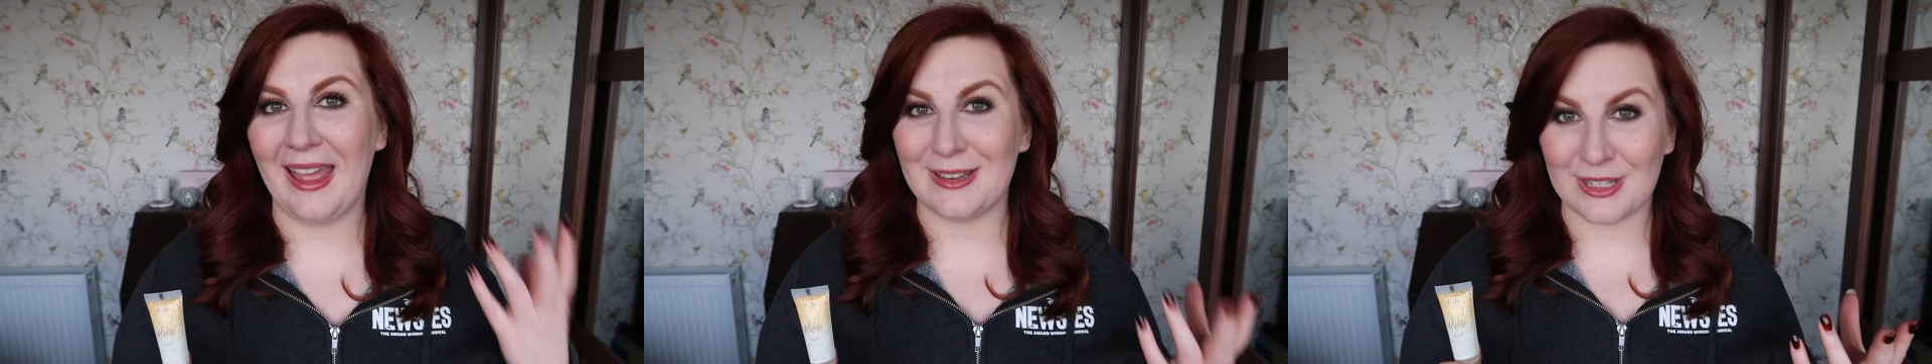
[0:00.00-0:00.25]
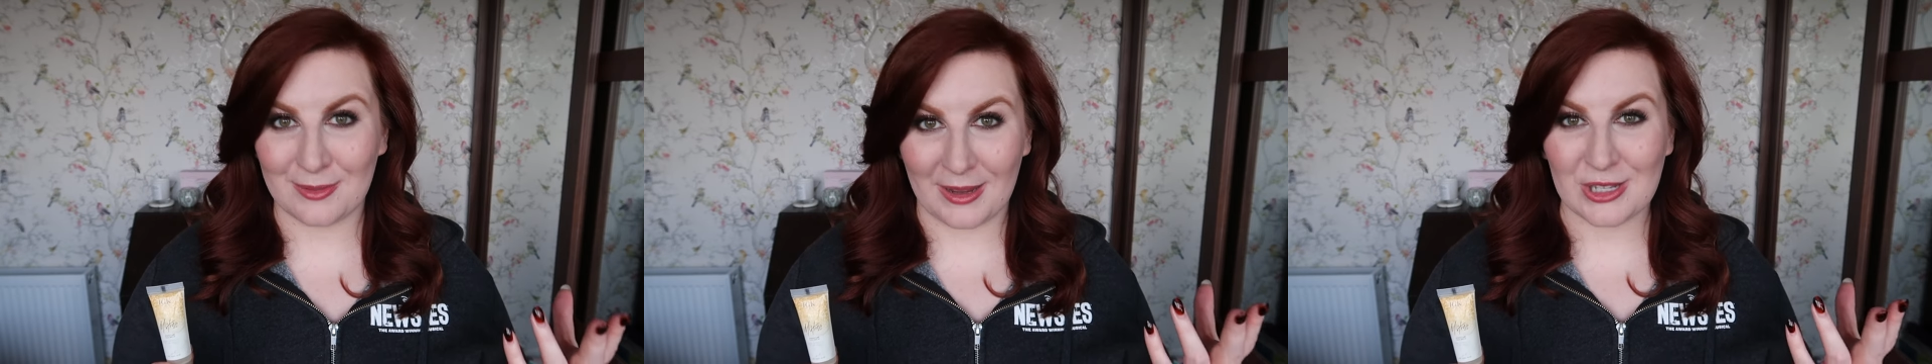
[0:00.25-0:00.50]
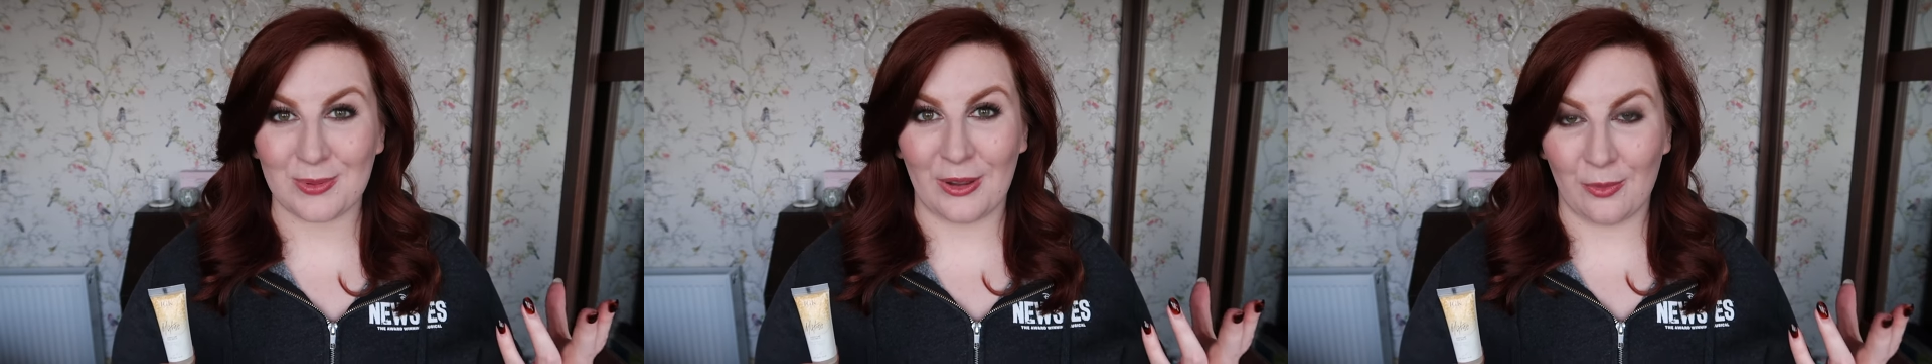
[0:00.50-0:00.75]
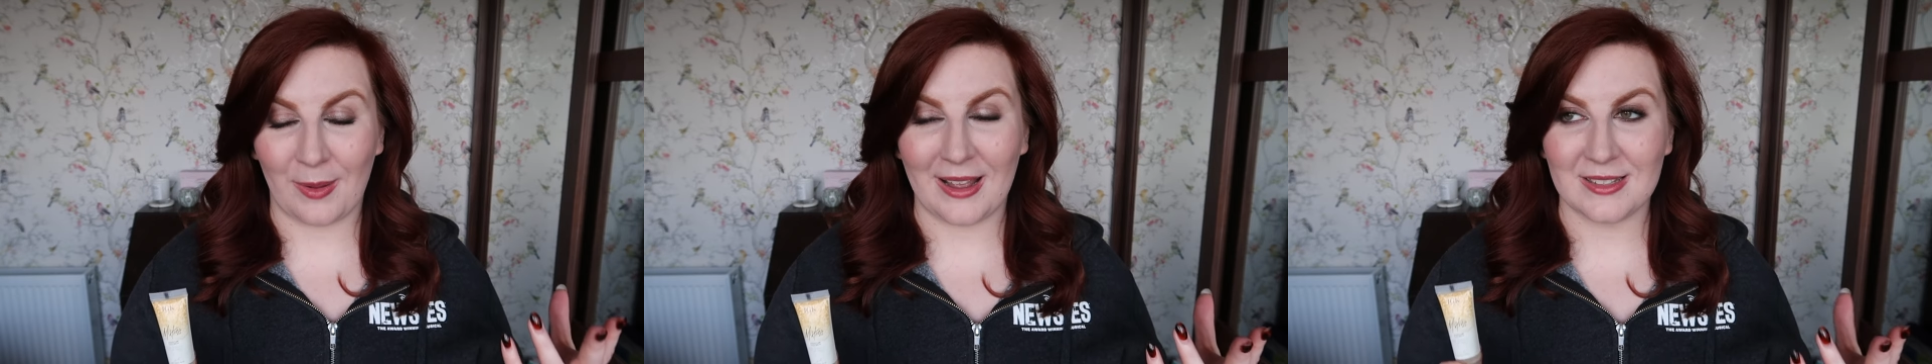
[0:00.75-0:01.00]
into my
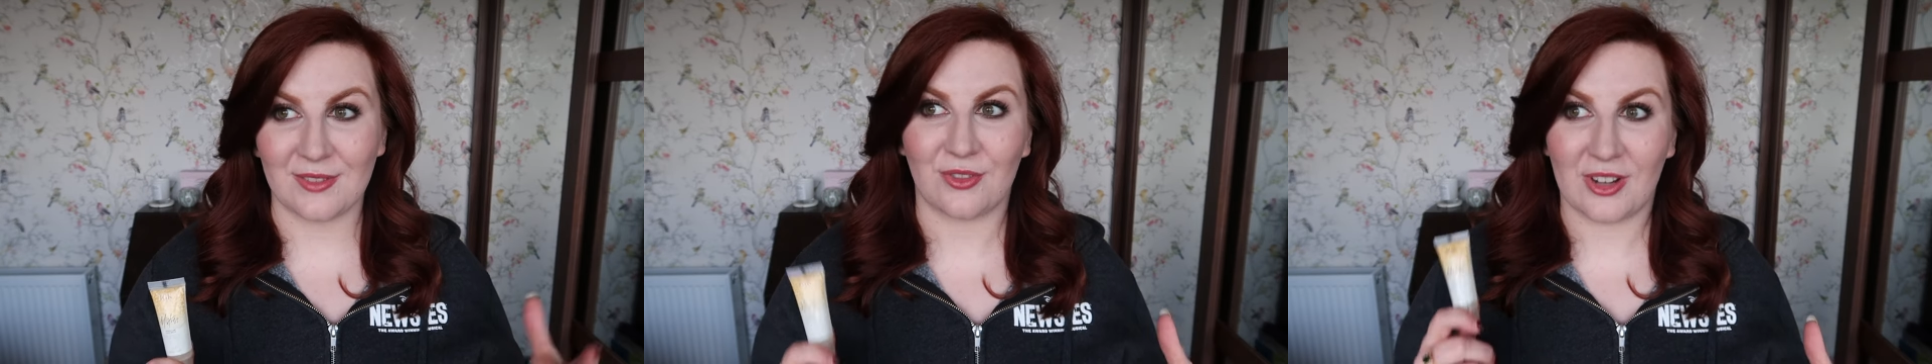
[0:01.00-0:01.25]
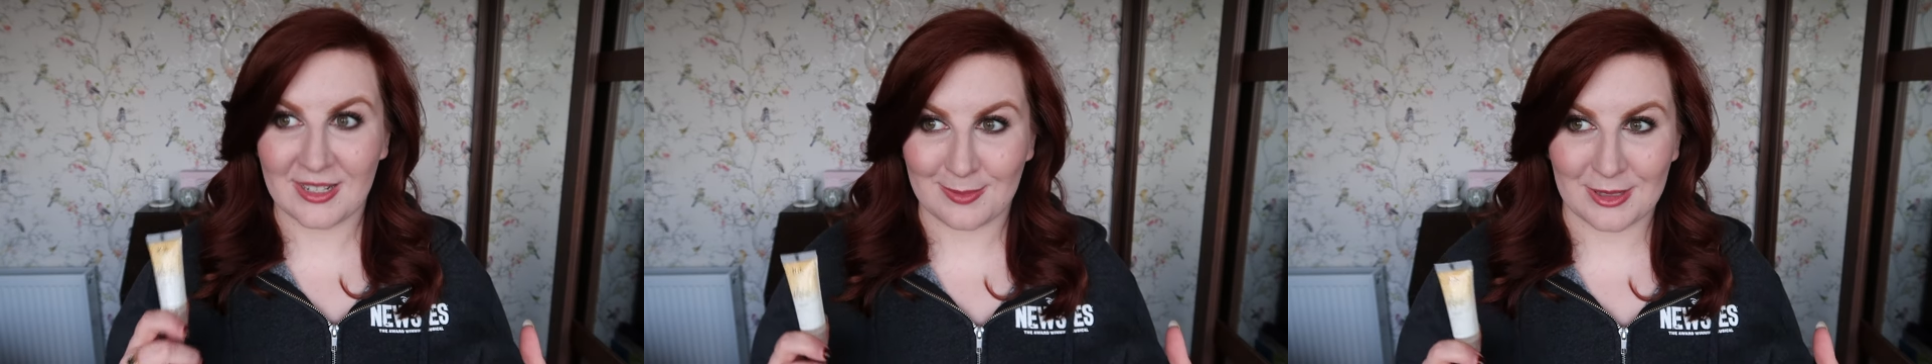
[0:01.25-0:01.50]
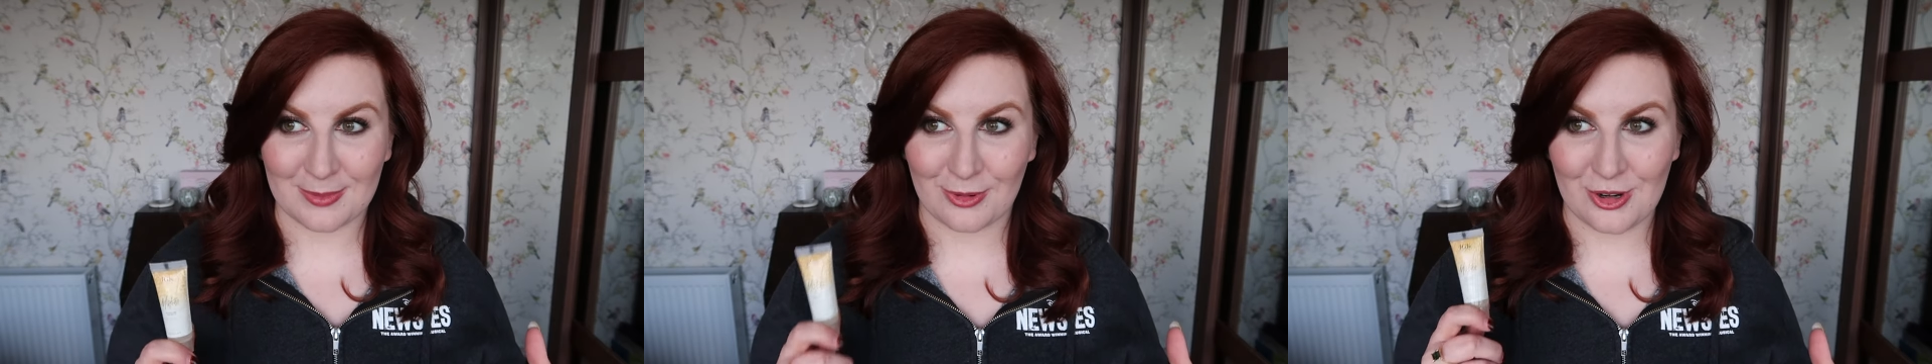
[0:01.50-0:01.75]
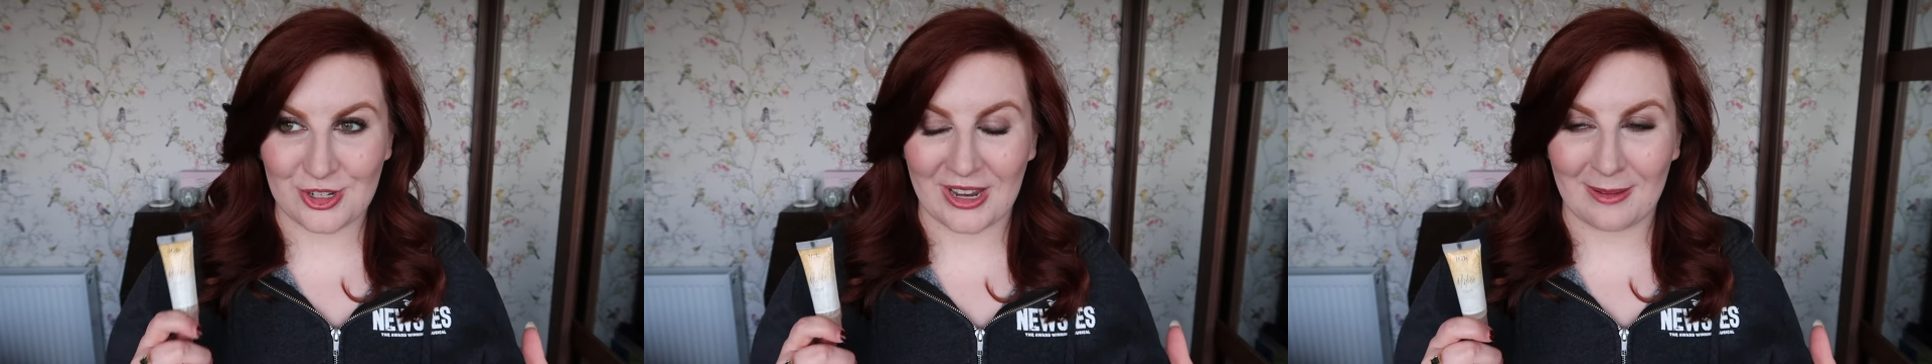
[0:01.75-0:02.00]
twelve pans of Christmas
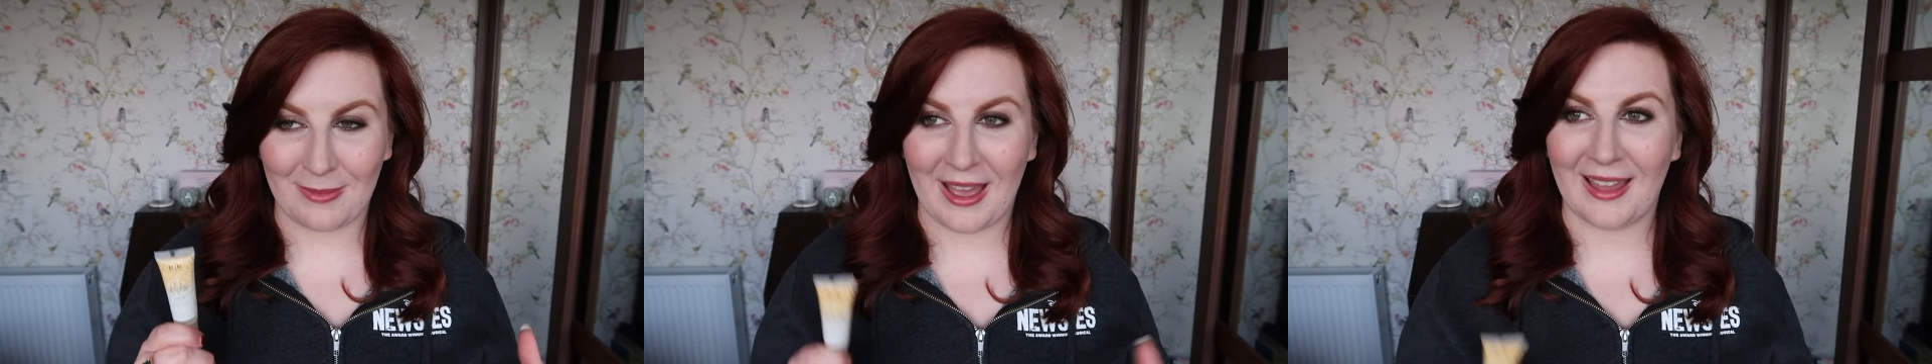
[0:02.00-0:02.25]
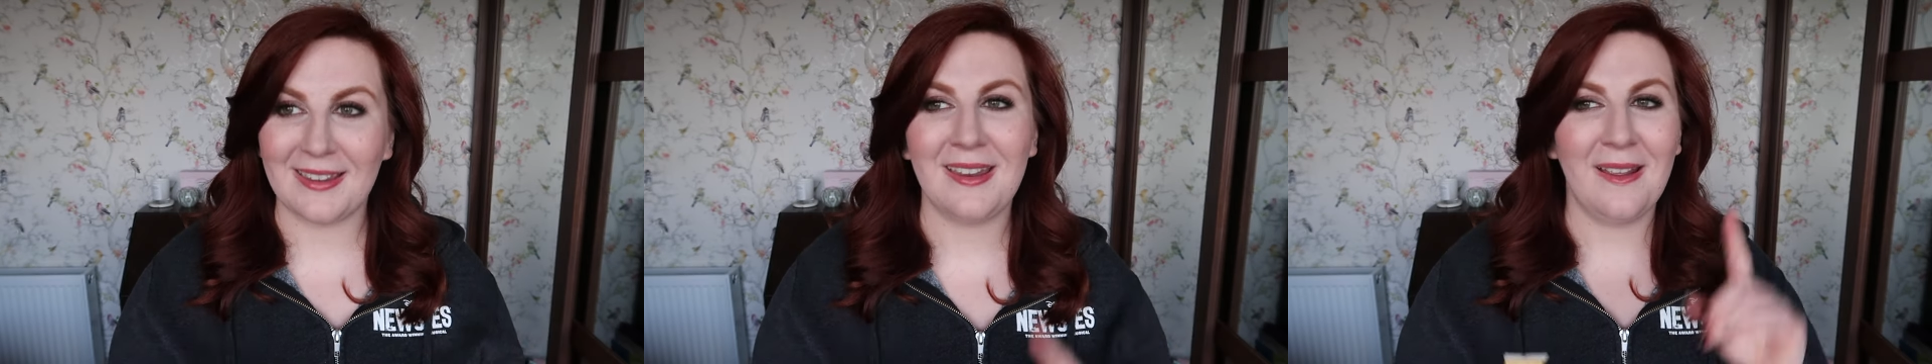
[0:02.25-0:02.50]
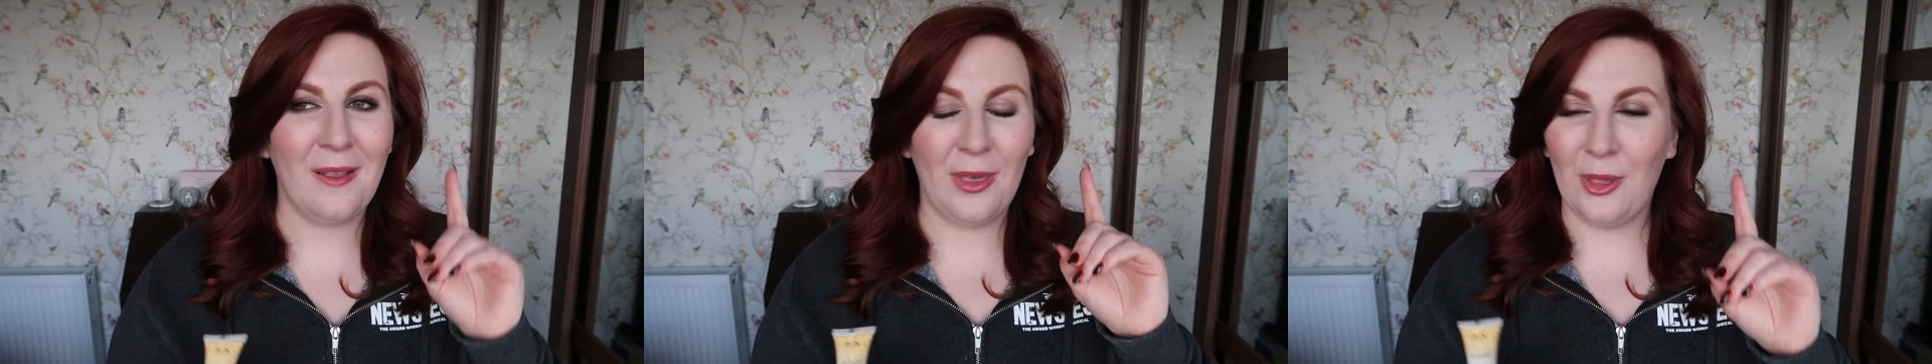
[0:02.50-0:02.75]
project pan,